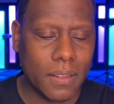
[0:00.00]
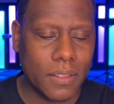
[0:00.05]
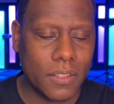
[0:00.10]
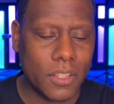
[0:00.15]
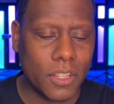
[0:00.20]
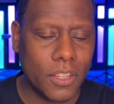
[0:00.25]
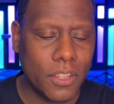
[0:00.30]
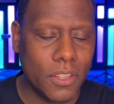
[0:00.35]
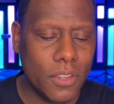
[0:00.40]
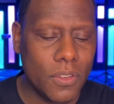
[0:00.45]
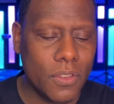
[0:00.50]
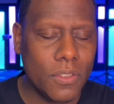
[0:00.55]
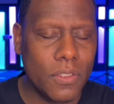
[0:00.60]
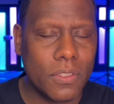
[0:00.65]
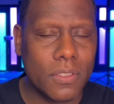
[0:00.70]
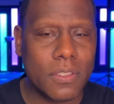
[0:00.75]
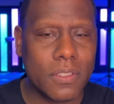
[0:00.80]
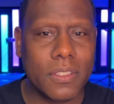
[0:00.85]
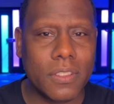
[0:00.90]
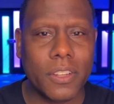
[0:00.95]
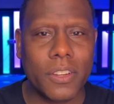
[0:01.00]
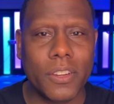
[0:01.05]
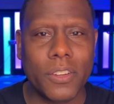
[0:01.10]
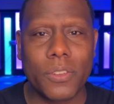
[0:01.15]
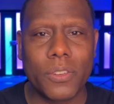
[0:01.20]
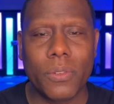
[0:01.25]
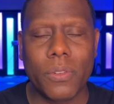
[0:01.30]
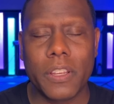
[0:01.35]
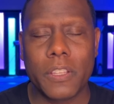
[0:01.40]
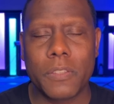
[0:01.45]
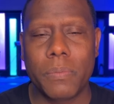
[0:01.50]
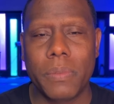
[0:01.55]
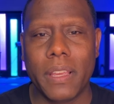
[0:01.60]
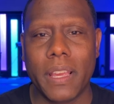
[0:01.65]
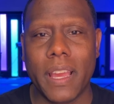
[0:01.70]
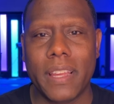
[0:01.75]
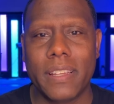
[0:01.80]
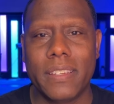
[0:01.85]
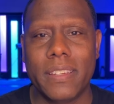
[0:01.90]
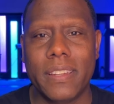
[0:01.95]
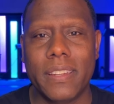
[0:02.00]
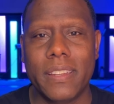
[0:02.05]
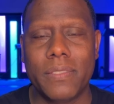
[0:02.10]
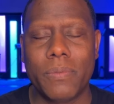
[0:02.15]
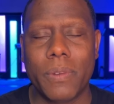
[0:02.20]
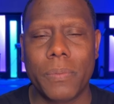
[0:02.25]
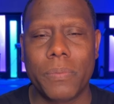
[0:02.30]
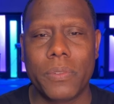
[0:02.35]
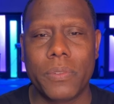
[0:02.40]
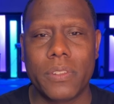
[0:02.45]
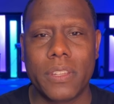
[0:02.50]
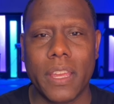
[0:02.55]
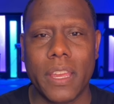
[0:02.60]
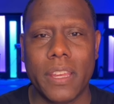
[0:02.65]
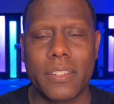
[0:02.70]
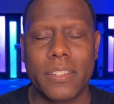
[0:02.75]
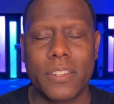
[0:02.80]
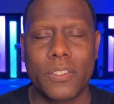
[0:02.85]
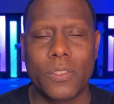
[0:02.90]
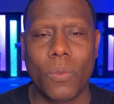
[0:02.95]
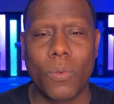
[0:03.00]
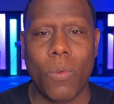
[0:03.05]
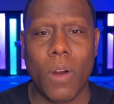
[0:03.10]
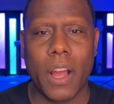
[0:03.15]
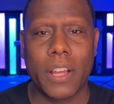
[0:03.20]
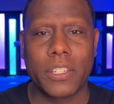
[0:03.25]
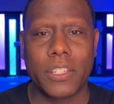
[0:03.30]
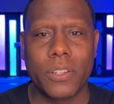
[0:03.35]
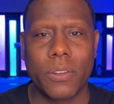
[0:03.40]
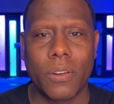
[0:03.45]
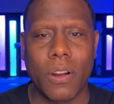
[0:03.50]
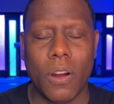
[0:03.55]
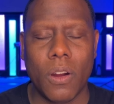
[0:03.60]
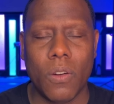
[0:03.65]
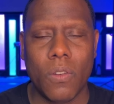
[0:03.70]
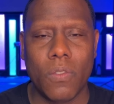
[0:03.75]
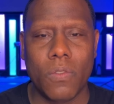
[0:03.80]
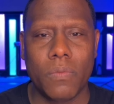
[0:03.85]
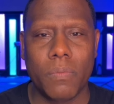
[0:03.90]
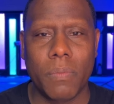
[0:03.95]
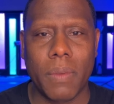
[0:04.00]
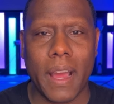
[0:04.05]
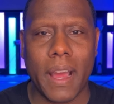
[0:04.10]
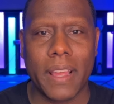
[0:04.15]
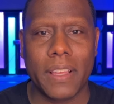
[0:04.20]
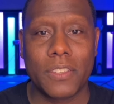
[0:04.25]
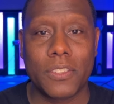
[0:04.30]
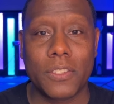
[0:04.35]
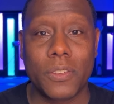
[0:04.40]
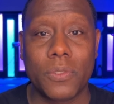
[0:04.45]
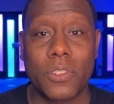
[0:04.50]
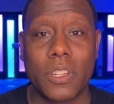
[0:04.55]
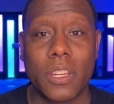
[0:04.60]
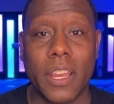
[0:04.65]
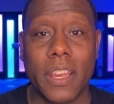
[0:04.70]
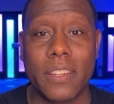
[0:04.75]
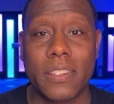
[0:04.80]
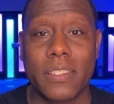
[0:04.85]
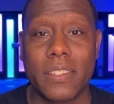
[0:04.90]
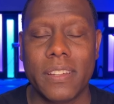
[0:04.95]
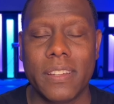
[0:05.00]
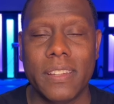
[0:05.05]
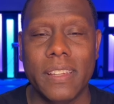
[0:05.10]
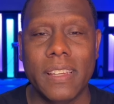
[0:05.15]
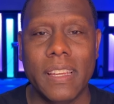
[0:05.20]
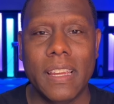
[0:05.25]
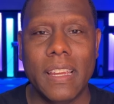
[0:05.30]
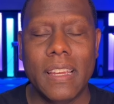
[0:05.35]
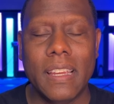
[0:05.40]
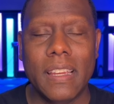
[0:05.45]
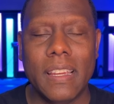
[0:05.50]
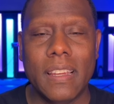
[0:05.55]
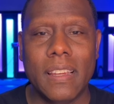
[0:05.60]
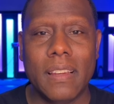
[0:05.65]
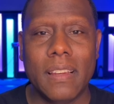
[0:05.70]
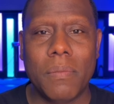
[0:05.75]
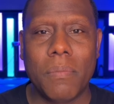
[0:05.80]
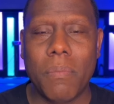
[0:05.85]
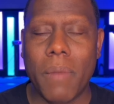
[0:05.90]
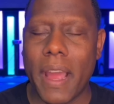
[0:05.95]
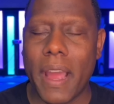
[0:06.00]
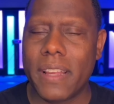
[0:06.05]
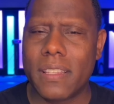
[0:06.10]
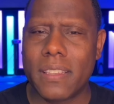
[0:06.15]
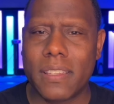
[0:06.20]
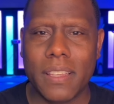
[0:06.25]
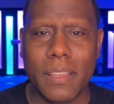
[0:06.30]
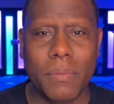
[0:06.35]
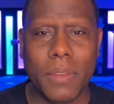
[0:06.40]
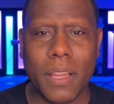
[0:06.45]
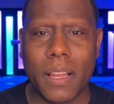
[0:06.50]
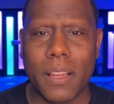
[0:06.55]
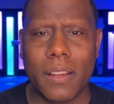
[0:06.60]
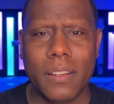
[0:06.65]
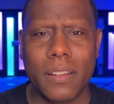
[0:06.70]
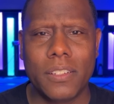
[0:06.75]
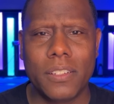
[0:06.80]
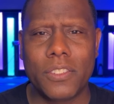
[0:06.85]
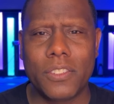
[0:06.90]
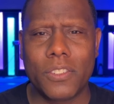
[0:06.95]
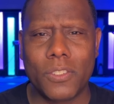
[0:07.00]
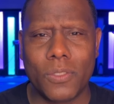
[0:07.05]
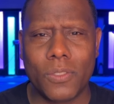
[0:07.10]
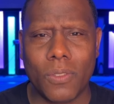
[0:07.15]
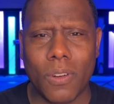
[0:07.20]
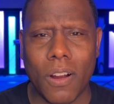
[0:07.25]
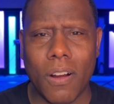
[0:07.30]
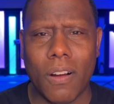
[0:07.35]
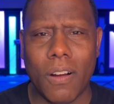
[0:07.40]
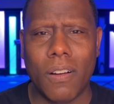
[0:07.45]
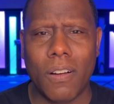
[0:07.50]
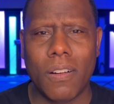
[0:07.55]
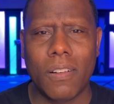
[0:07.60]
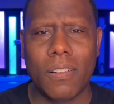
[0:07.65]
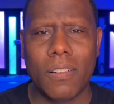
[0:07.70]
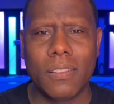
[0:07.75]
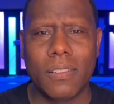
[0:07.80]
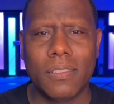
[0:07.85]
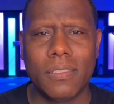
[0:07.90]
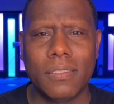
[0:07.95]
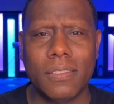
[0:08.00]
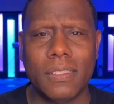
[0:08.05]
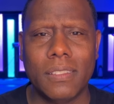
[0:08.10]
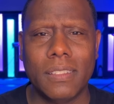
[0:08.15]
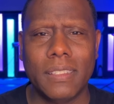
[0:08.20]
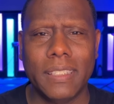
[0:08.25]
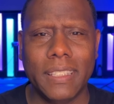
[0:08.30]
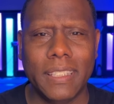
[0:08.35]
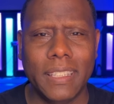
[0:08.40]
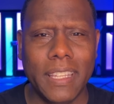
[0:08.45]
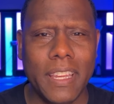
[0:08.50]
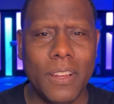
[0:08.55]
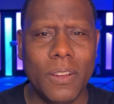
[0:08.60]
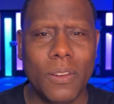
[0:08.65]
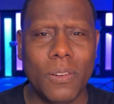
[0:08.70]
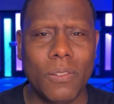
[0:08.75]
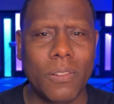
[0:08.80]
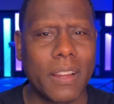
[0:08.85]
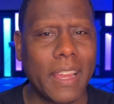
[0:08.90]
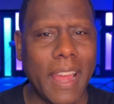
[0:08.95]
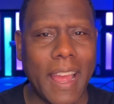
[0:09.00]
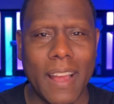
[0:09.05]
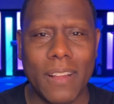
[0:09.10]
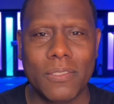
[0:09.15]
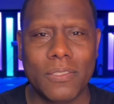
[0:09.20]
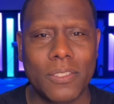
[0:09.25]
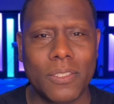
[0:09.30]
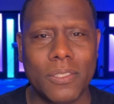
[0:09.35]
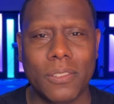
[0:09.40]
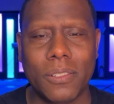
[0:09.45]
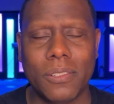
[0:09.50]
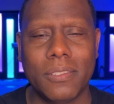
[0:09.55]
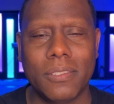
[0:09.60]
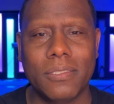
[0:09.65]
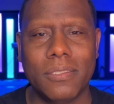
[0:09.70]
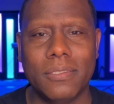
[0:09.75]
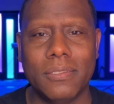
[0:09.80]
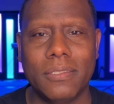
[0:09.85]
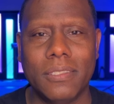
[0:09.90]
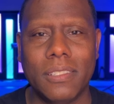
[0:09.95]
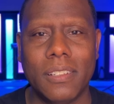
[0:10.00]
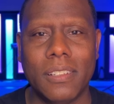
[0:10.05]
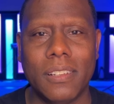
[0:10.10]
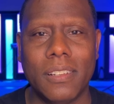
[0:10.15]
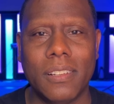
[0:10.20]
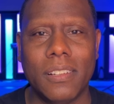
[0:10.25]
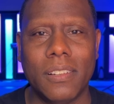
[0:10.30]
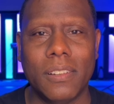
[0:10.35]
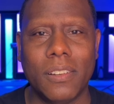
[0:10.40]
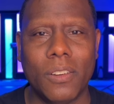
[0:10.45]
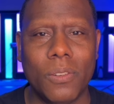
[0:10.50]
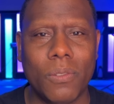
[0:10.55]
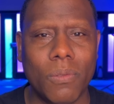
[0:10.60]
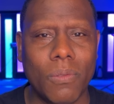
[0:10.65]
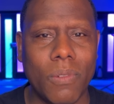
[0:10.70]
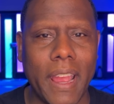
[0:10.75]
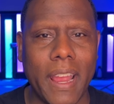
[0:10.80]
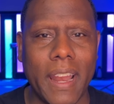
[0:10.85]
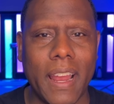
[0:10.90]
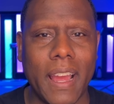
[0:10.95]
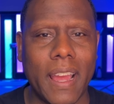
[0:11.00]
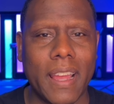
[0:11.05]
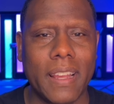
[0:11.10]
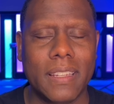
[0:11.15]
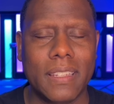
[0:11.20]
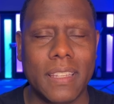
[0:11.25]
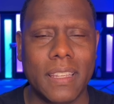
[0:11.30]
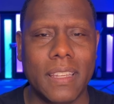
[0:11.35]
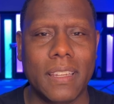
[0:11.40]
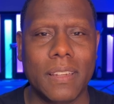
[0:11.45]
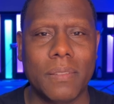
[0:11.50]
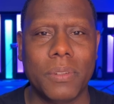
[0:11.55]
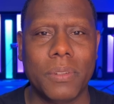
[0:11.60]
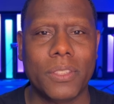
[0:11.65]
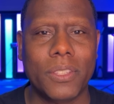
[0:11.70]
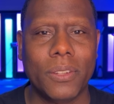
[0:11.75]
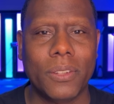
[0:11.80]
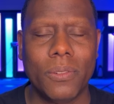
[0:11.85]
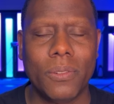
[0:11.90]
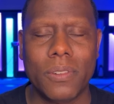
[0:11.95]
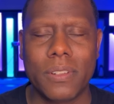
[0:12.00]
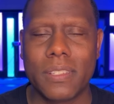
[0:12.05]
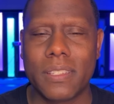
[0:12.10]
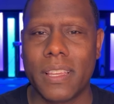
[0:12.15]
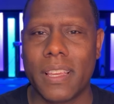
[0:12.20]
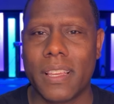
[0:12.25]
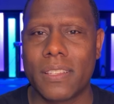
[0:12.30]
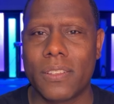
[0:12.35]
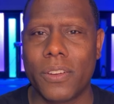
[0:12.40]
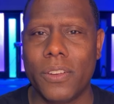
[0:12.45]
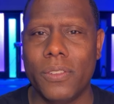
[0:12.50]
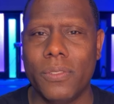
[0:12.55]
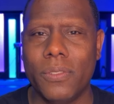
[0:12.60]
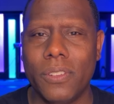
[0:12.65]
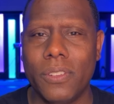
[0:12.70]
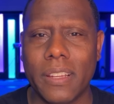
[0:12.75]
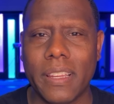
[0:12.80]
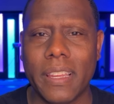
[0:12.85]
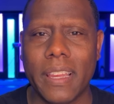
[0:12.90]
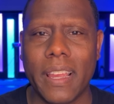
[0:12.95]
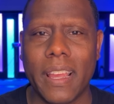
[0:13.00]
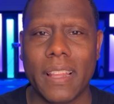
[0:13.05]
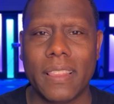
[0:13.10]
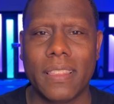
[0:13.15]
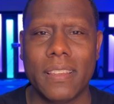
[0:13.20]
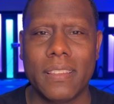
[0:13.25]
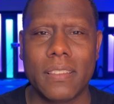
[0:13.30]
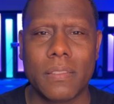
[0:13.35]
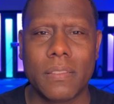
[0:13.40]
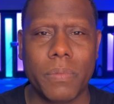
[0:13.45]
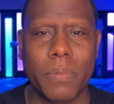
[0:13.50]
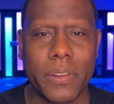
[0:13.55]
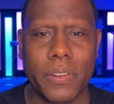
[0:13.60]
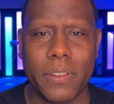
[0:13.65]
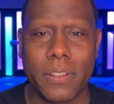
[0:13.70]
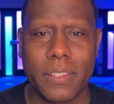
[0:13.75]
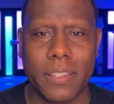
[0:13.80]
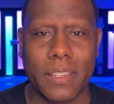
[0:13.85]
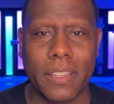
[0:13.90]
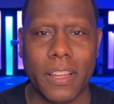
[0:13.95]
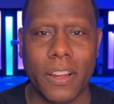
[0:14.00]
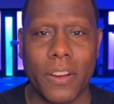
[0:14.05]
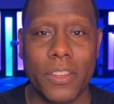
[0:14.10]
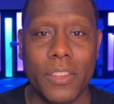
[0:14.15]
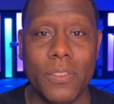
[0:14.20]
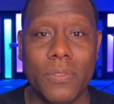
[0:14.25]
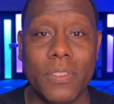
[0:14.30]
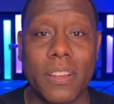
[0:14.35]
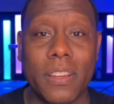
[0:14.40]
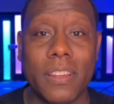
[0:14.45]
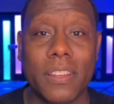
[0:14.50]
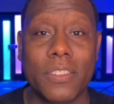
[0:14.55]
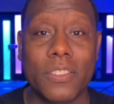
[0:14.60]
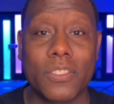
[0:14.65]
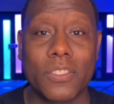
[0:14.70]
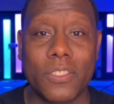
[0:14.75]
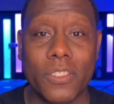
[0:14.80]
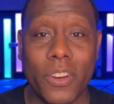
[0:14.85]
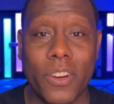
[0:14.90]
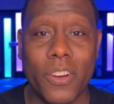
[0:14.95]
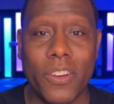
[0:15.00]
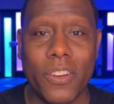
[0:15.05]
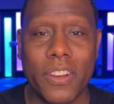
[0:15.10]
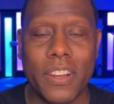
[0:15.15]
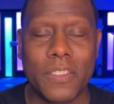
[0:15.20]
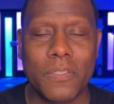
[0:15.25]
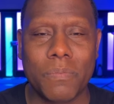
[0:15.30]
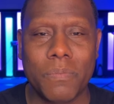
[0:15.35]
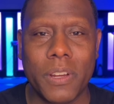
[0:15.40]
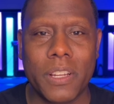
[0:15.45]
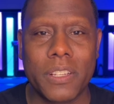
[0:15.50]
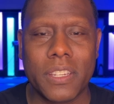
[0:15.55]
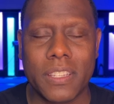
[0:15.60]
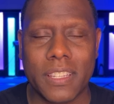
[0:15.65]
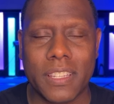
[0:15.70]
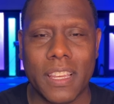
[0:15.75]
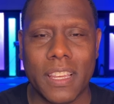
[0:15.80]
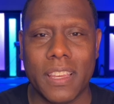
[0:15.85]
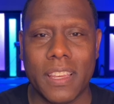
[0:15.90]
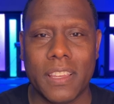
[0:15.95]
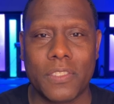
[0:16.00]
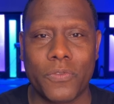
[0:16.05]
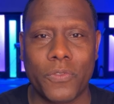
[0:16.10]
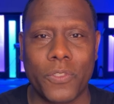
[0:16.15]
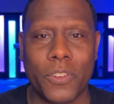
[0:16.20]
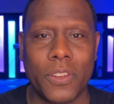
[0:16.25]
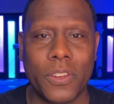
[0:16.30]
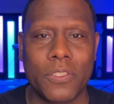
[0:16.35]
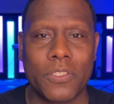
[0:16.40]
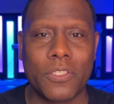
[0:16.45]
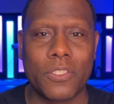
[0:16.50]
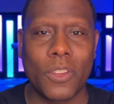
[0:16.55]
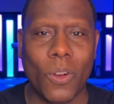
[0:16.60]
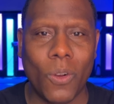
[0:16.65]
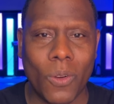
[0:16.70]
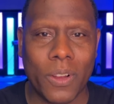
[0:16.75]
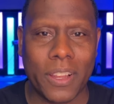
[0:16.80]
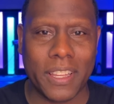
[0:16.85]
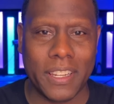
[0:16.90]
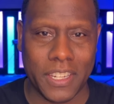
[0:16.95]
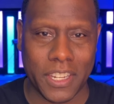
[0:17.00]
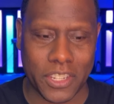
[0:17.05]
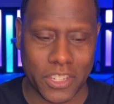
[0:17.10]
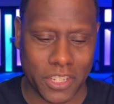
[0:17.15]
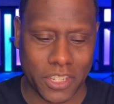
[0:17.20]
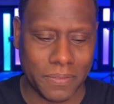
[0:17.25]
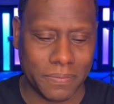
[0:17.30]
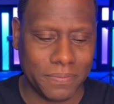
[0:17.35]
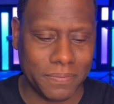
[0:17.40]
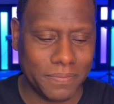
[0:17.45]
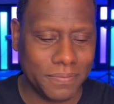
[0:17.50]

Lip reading: To use the Notorious B.I.G.'s reputation to wash your own by association might seem like a good, strong legal counsel, a great idea, but the Lord says, are you looking at this spiritually? Are you concerned as much as He is for your soul condition?